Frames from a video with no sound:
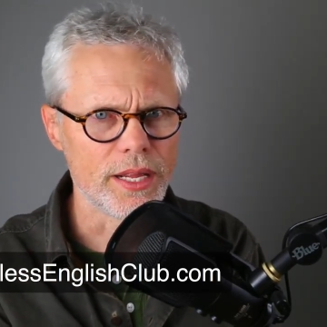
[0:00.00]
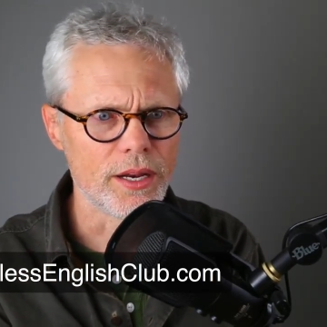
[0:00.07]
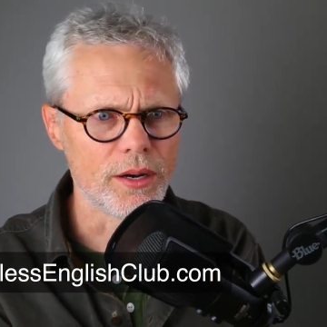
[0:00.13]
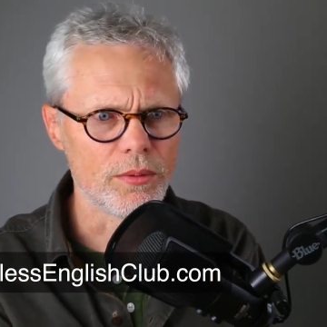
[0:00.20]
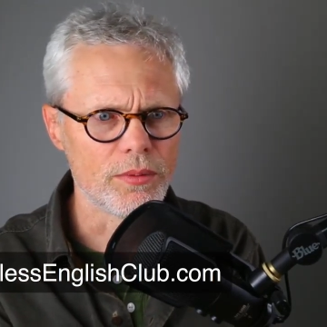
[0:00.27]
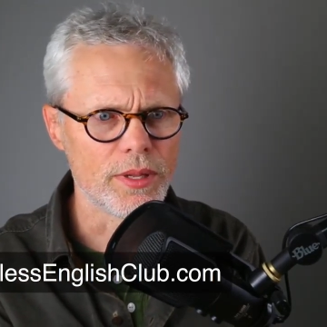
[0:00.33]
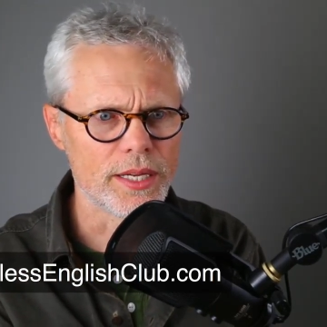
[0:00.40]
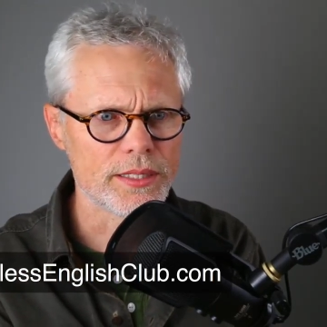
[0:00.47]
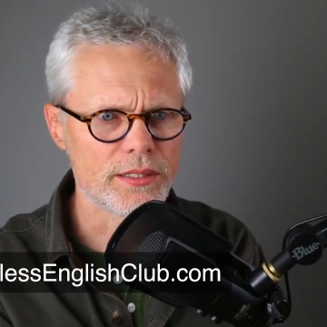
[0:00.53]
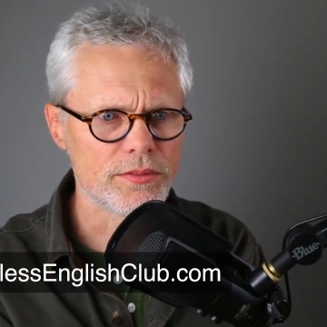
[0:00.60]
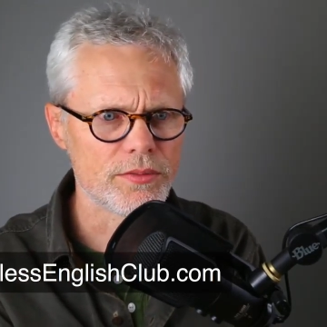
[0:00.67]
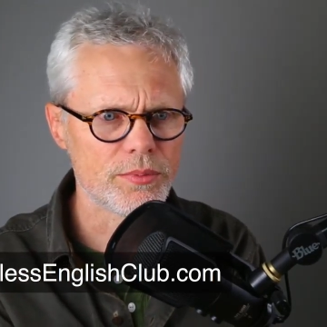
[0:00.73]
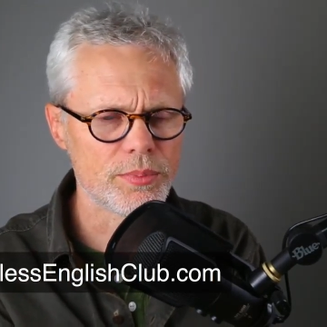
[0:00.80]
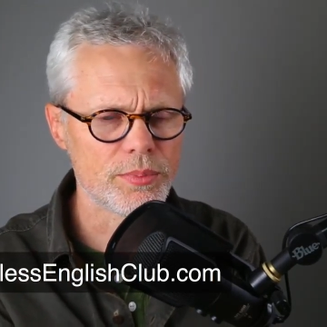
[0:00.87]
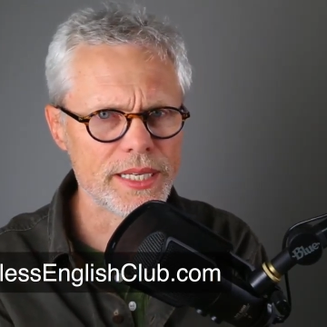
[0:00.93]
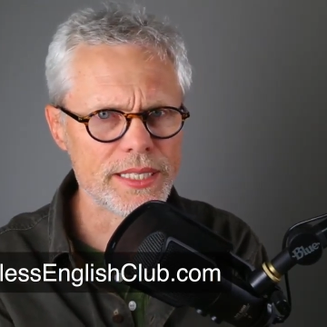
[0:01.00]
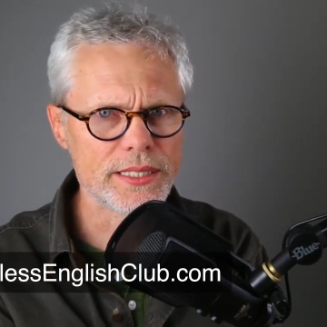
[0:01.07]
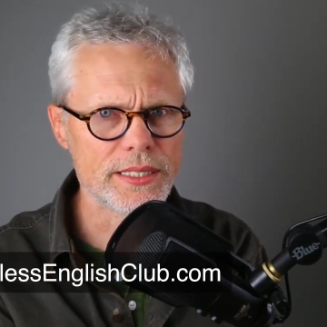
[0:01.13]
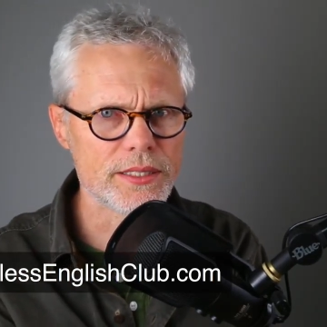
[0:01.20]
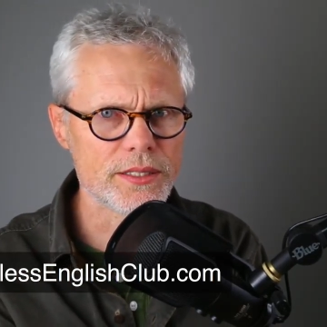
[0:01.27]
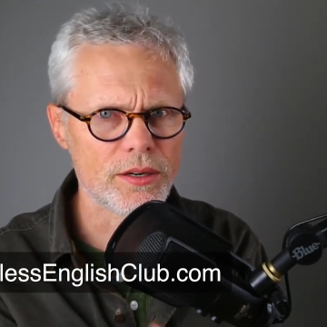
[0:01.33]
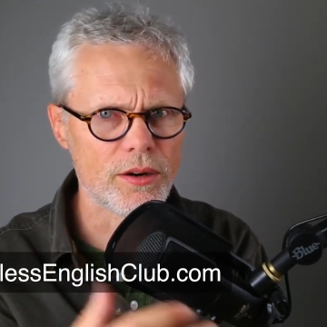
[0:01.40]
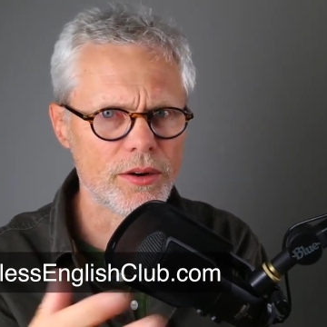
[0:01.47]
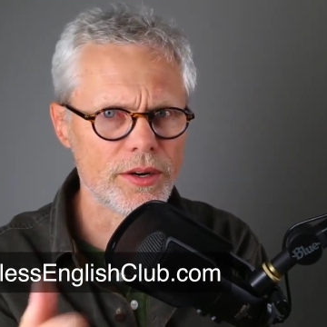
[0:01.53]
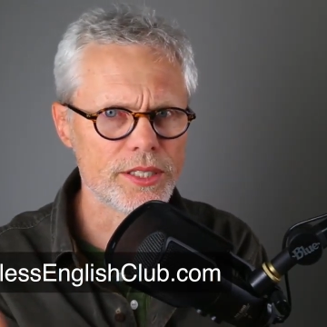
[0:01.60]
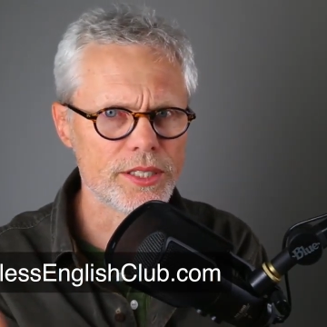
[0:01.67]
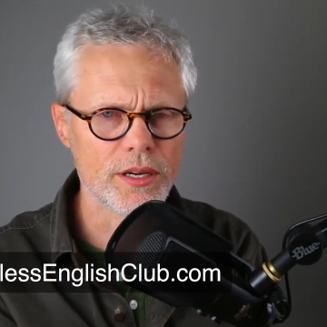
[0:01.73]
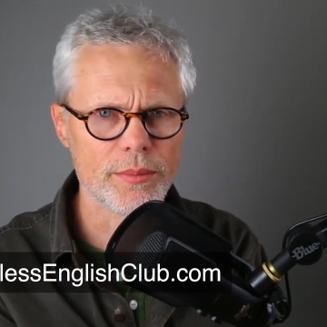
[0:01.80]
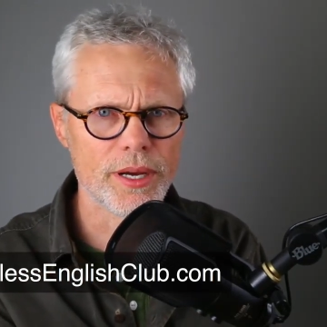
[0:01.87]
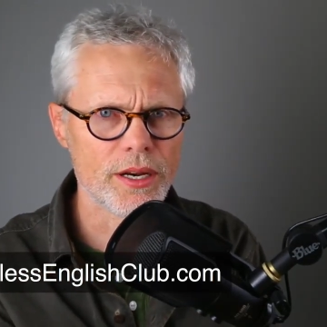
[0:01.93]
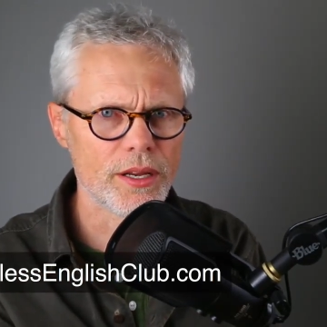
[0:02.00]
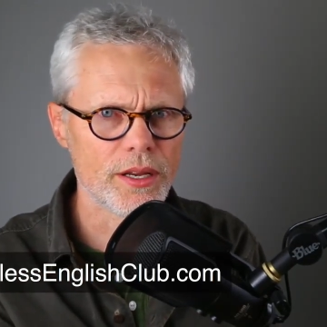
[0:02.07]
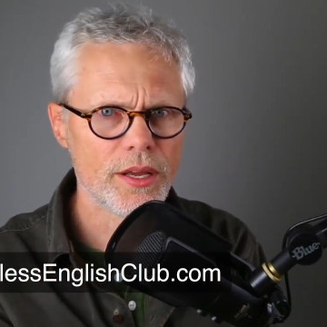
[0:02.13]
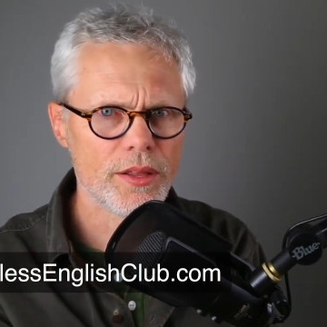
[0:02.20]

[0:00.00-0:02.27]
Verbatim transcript: you know, lots of places are already talking about